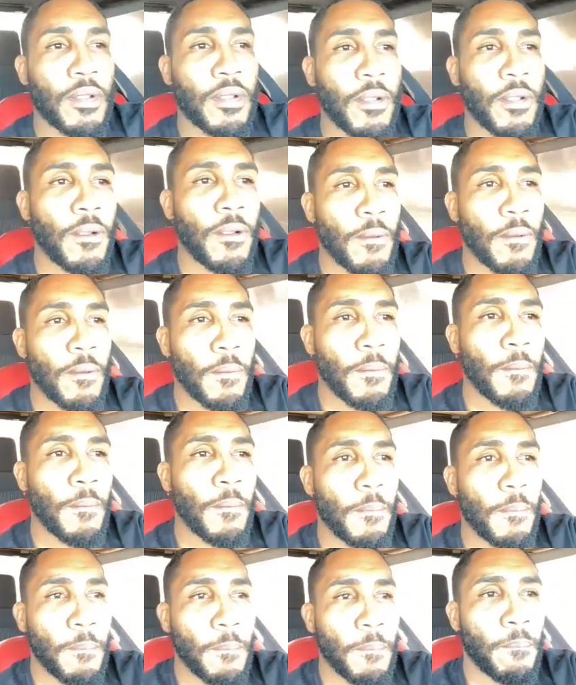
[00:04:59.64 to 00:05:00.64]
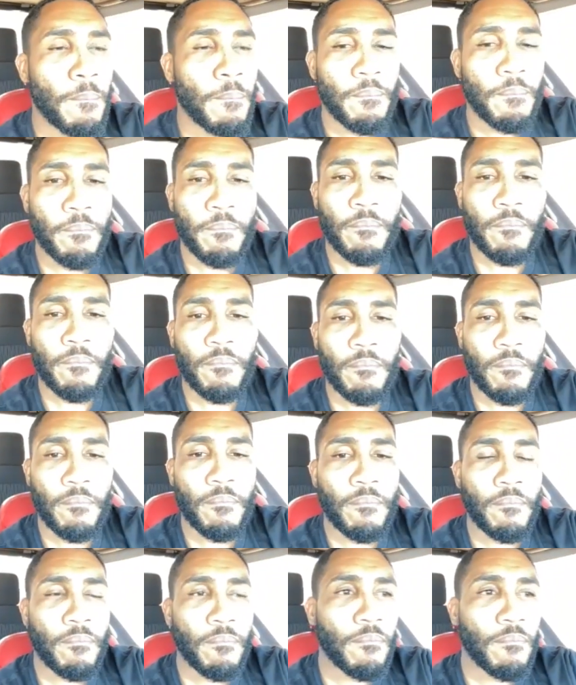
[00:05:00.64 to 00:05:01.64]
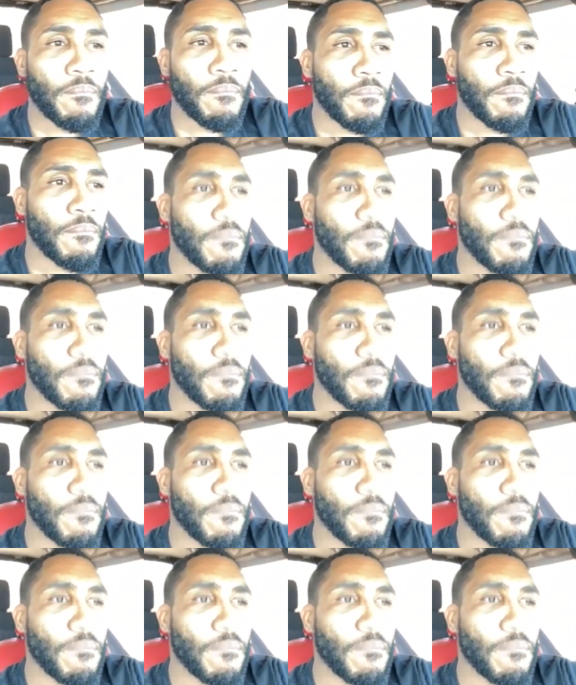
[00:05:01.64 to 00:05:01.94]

you feel it's because as you grew